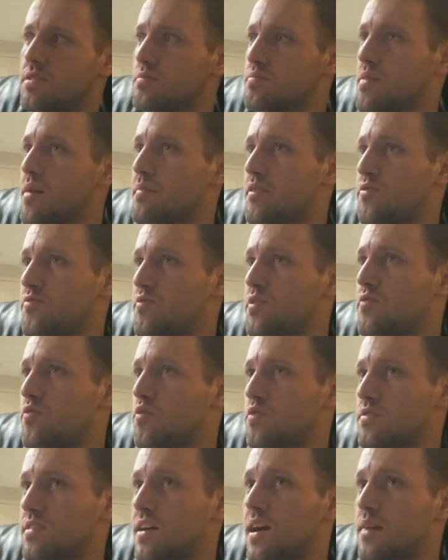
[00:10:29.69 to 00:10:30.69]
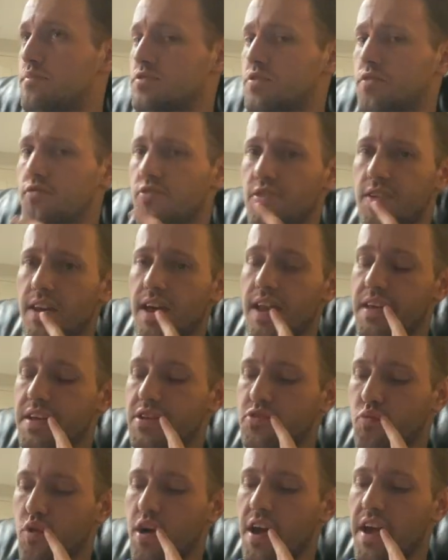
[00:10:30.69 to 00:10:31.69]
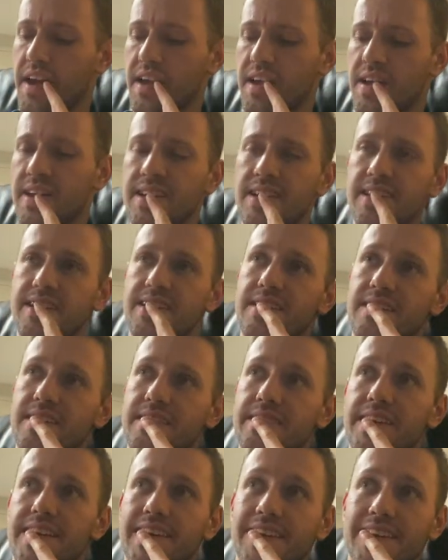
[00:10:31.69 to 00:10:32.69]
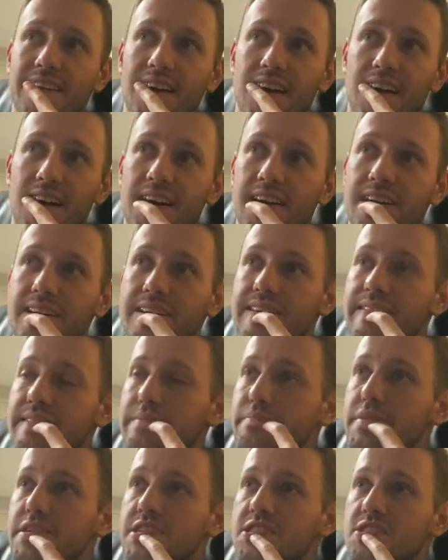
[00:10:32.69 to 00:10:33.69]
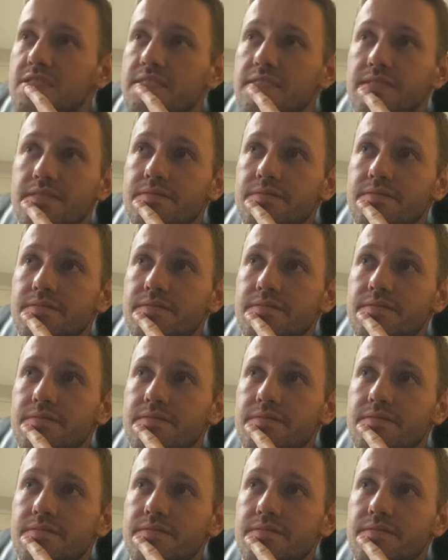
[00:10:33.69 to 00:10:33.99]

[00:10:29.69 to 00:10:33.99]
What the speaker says: probably 3-4 times over the net each way, and then Misha,